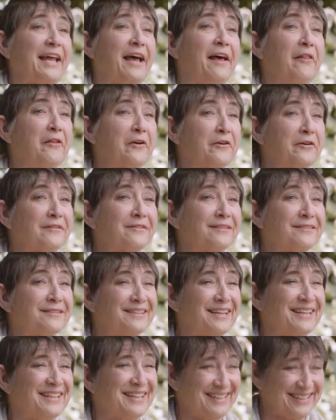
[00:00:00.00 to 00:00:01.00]
color.
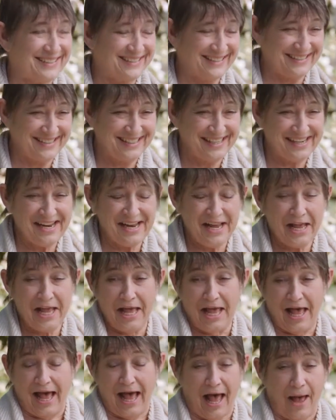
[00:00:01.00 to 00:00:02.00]

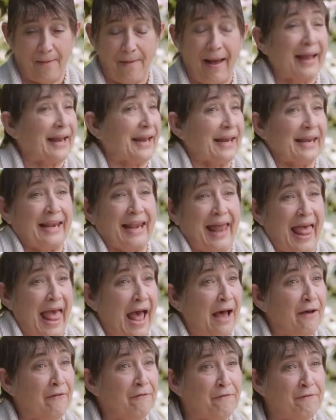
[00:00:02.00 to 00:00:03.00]
Um, I can
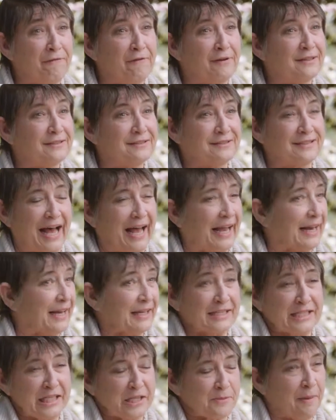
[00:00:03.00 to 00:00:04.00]
laugh. I
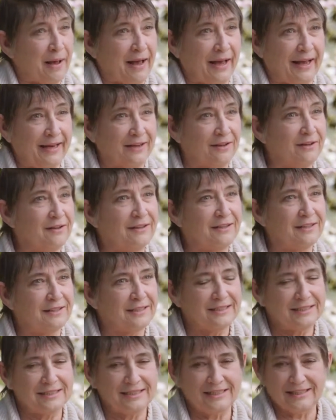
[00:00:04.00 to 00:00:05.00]
can smile.
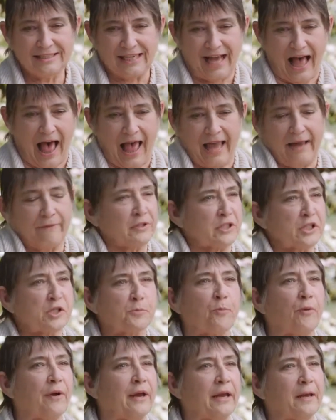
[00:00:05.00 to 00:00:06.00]
I have a
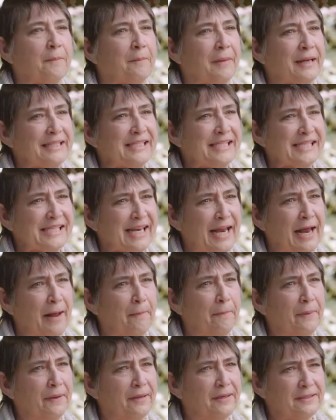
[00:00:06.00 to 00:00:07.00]
spring in my
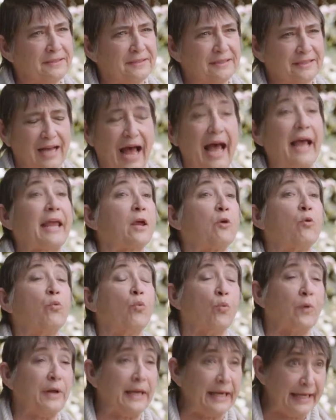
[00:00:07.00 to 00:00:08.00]
step. I could
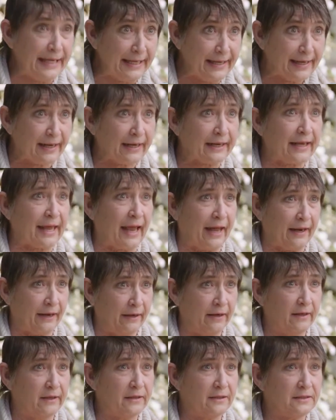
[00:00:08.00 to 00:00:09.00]
read
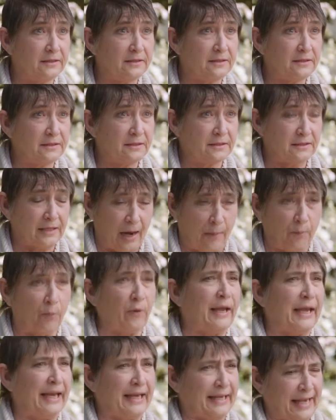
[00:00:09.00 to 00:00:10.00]
again. I'm
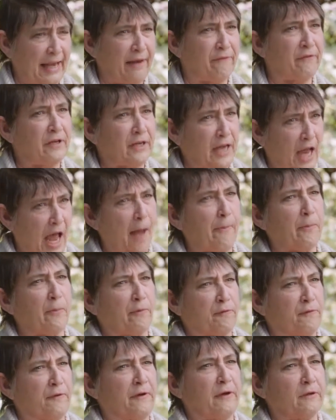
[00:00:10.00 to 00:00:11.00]
reading David
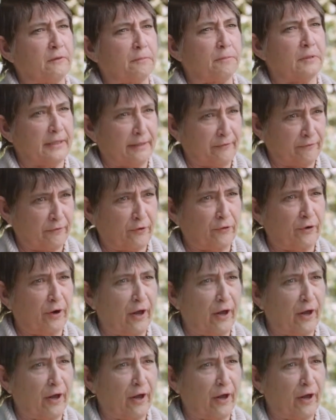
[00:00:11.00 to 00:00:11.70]
Copperfield, believe it or